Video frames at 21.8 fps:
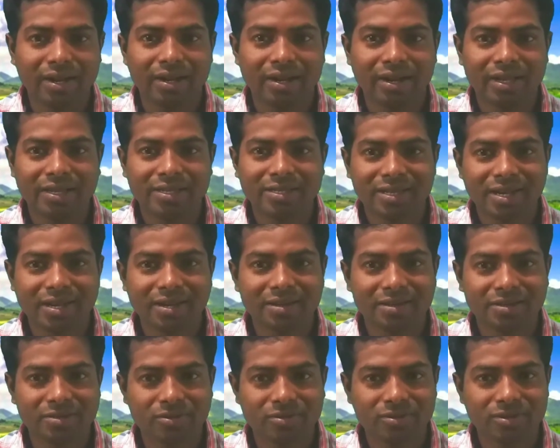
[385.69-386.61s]

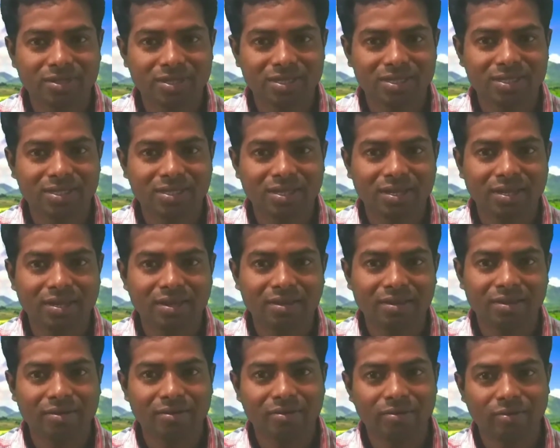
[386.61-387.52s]
Natural resources
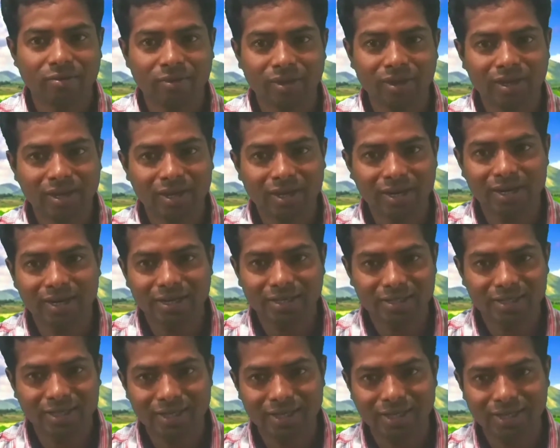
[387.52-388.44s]
we
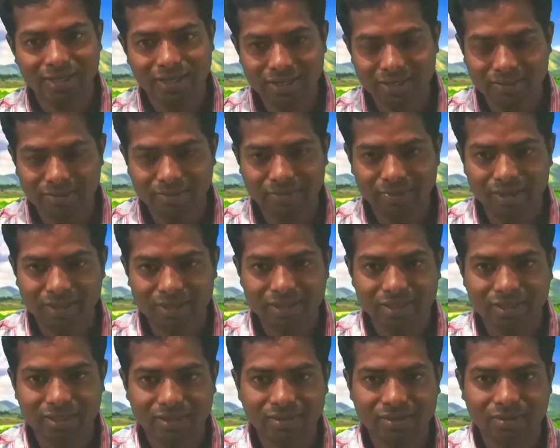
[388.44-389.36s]
understand this
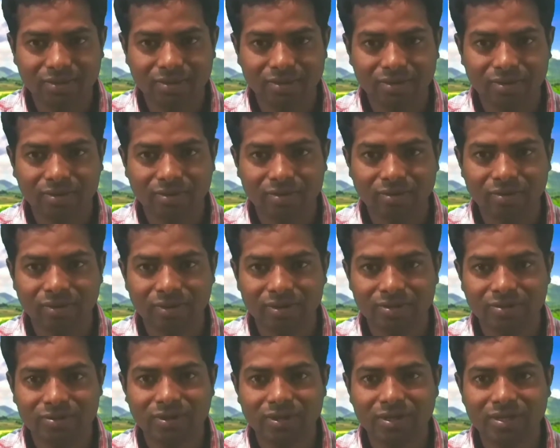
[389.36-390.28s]
much,
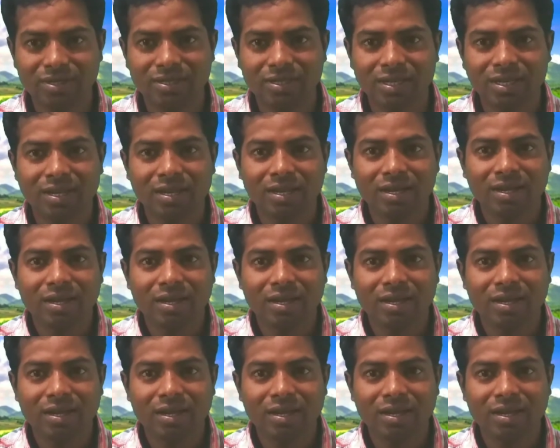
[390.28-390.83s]
okay, students.